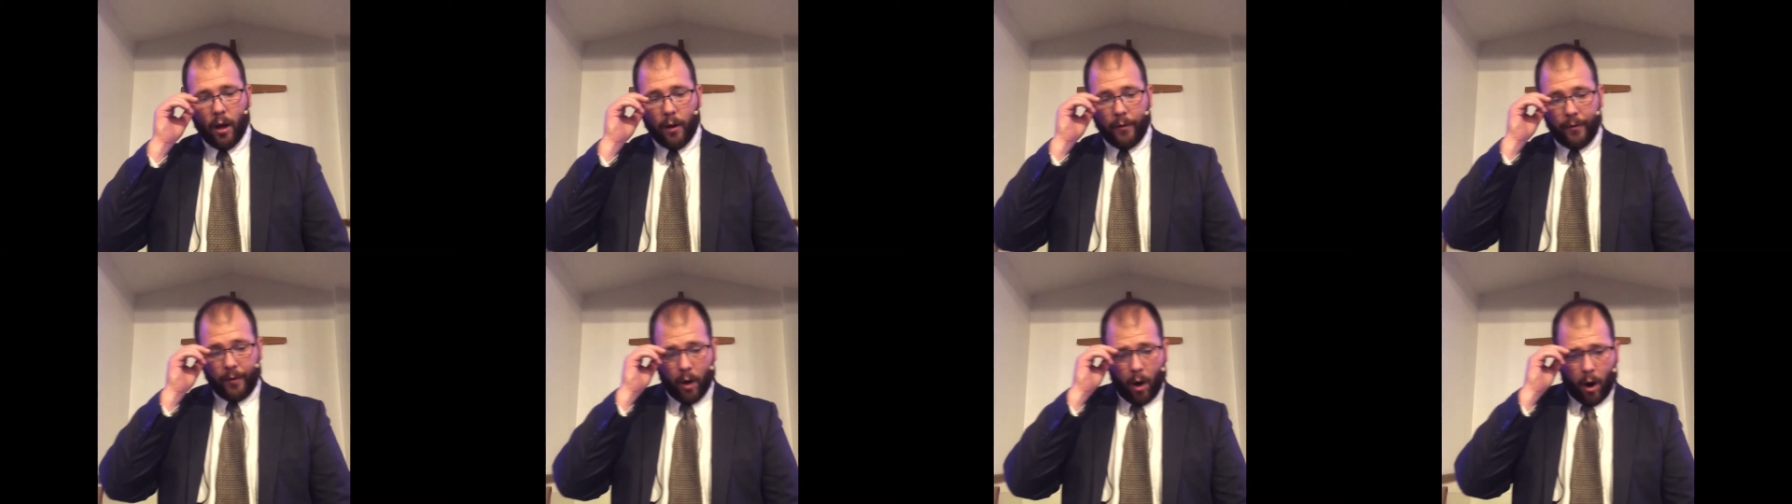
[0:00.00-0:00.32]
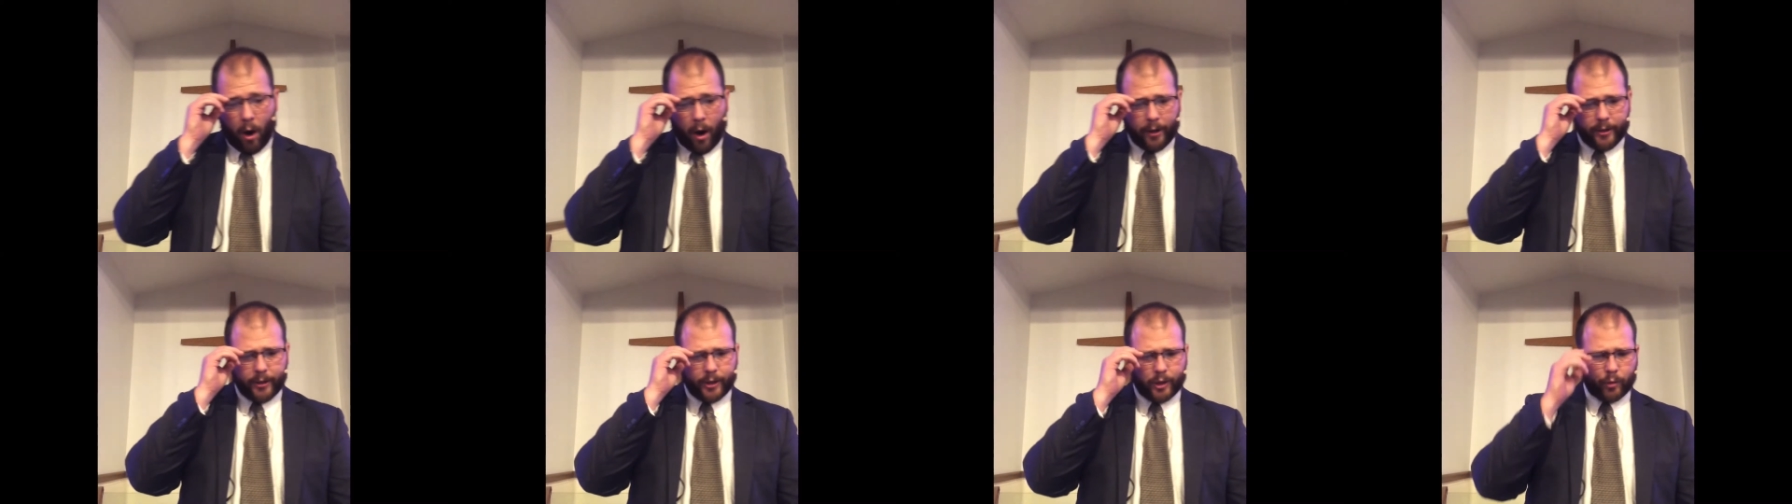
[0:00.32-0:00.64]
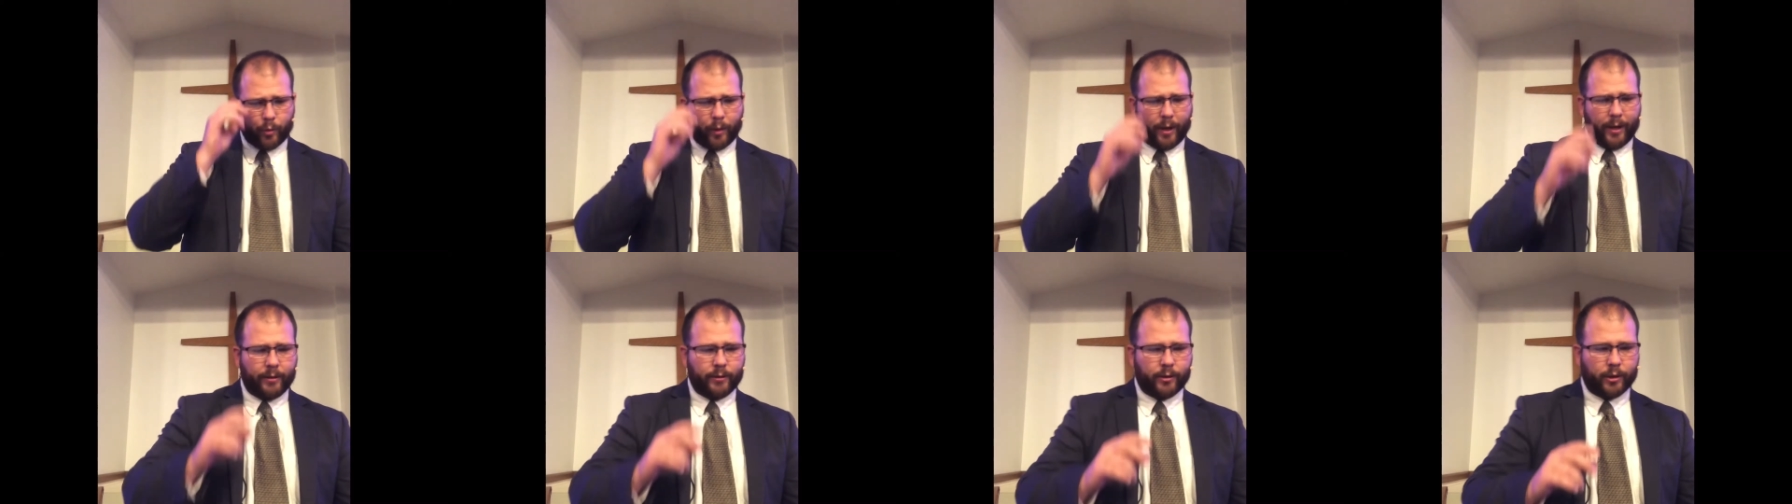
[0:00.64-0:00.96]
not
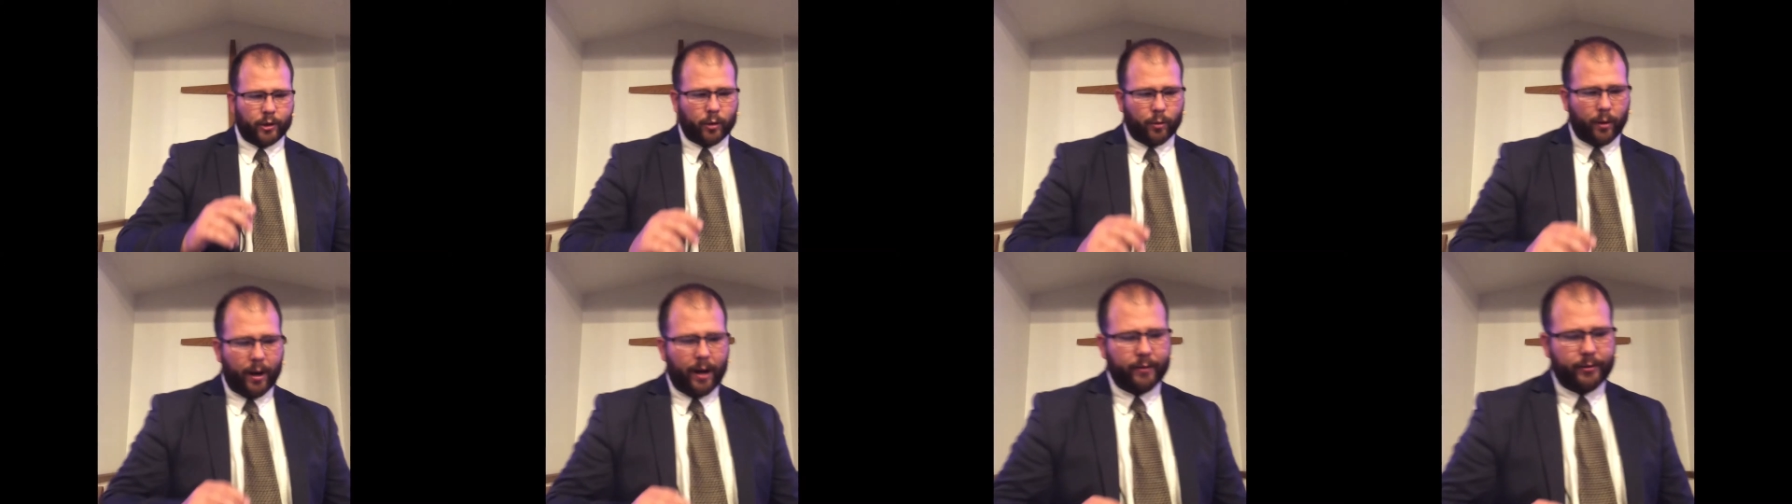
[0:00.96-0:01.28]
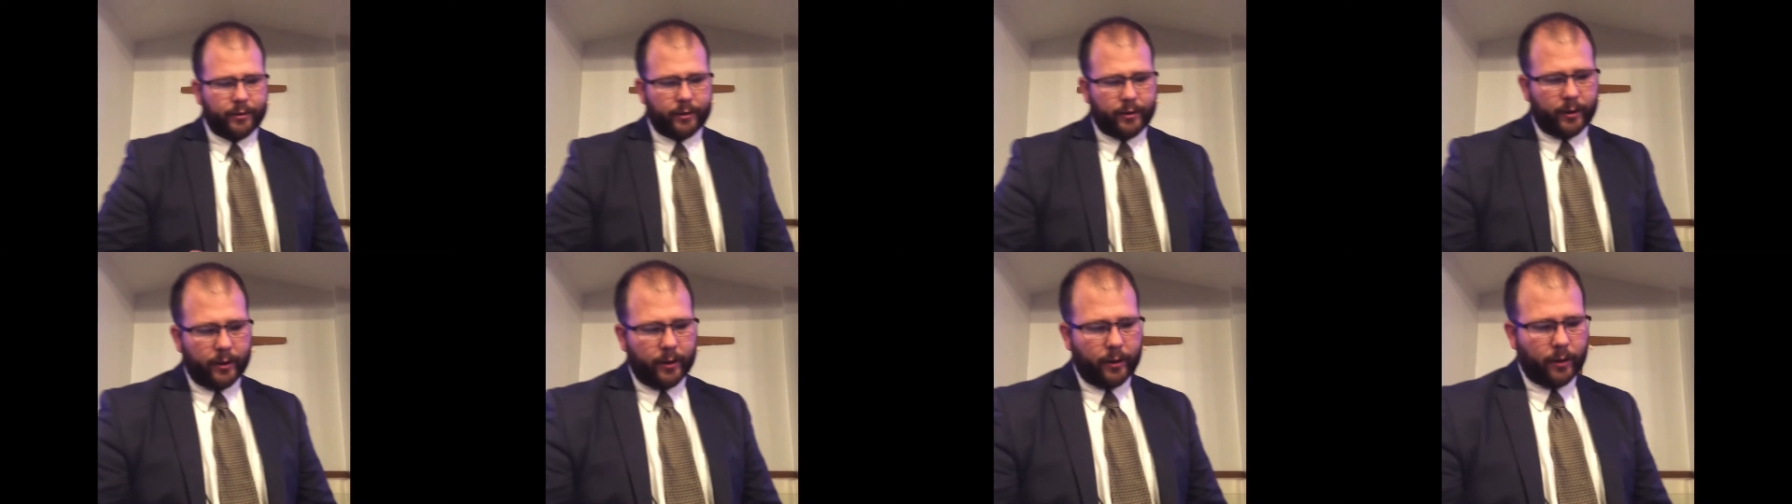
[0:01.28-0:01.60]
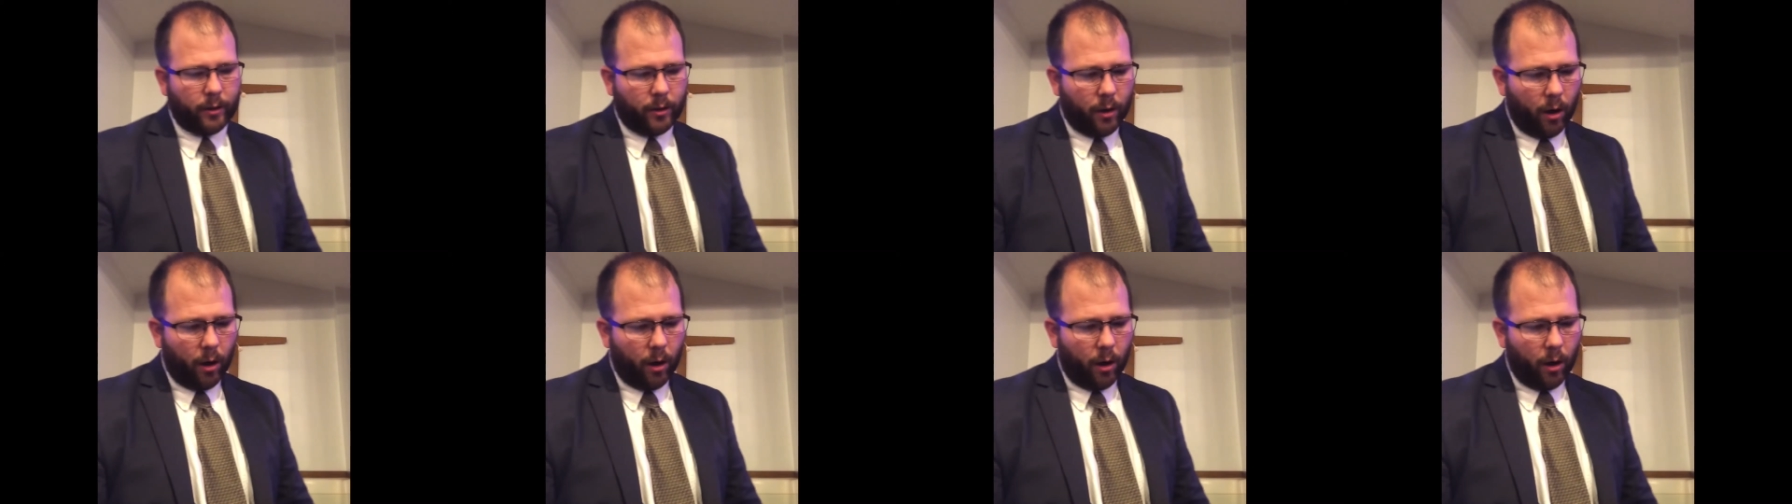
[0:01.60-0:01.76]
transgressing